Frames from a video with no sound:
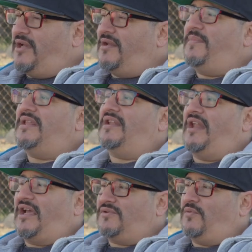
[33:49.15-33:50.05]
going to be the
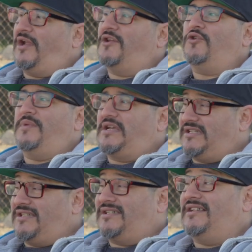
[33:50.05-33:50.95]
next one I do
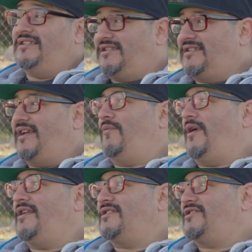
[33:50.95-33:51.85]
because the season's getting
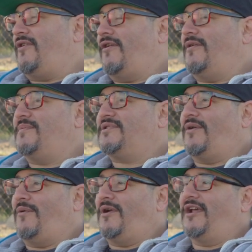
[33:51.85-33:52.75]
ready to start up. So
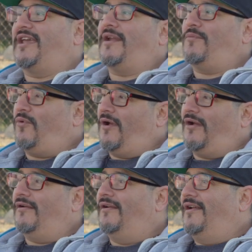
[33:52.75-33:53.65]
I want to get him
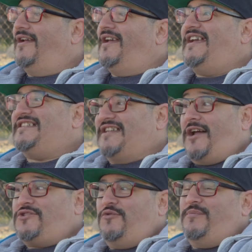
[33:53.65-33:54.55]
while he's
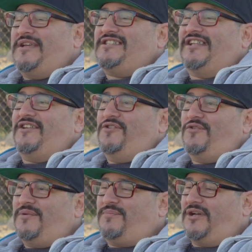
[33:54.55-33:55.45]
not too busy to do
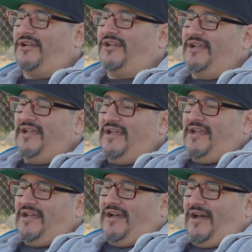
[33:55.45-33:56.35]
it. But
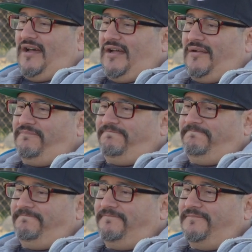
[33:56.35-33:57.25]

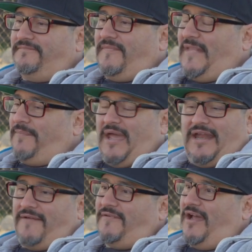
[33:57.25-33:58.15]
man,
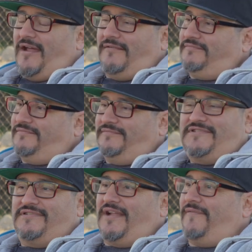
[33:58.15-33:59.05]
I've
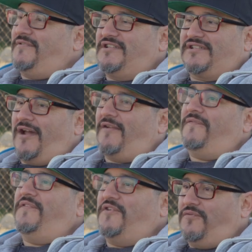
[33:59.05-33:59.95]
just got
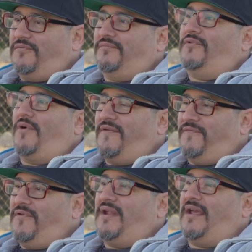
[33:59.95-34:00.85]
quite a
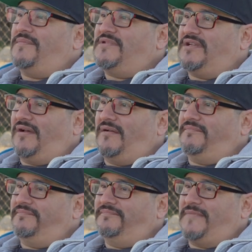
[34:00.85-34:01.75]
few names.
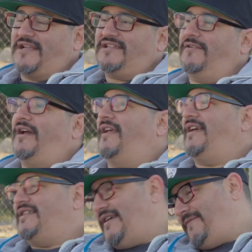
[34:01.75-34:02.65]
I still got to
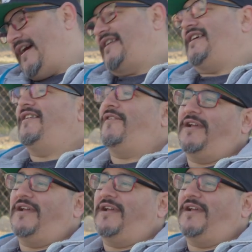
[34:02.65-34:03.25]
get Defect in here.